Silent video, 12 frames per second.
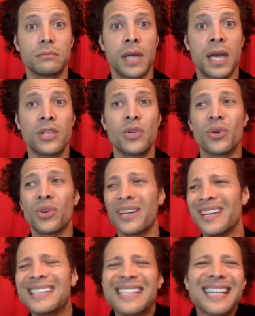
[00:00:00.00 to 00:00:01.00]
and
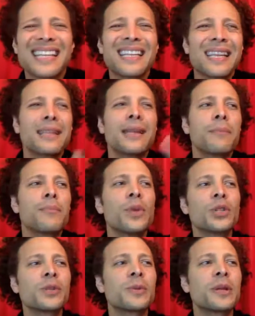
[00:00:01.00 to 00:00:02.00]
it's like
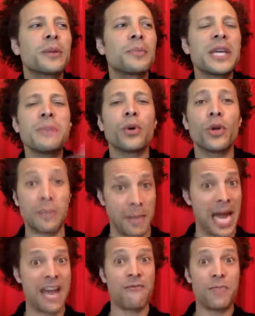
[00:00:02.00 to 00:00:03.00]
those people, and
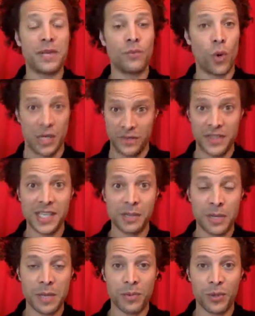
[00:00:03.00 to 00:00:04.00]
I've been one of these
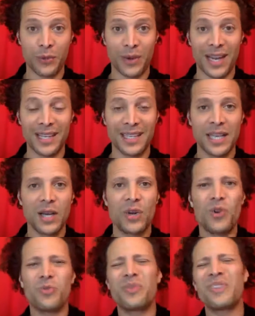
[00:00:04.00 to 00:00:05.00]
people, right,
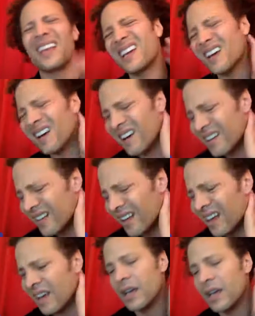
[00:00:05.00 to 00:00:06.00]
who have been like,
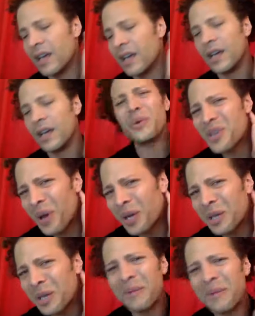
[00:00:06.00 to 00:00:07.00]
yeah, they're always
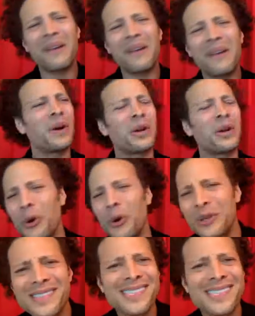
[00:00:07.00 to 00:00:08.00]
talking about what
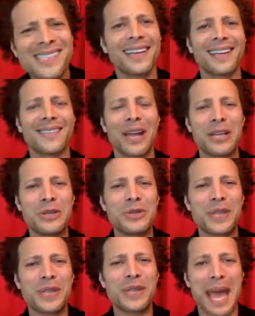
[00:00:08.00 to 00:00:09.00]
hurts, right?
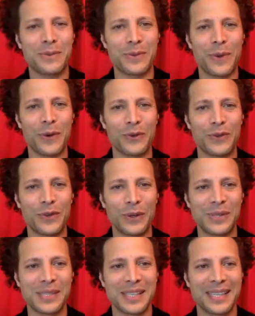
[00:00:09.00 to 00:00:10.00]
Usually happens with older
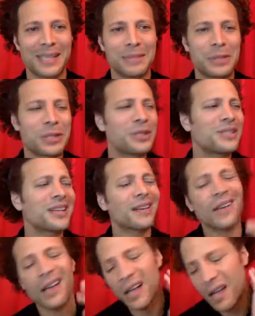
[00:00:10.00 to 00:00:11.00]
folks, but they're
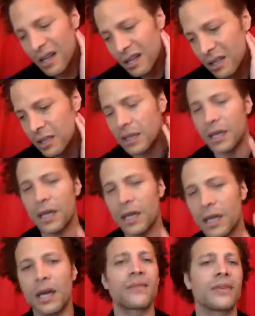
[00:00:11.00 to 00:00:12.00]
usually talking, oh
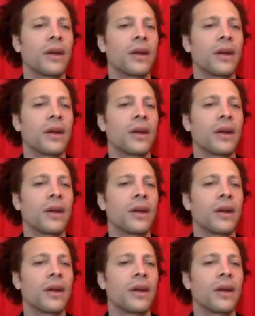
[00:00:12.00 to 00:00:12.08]
God,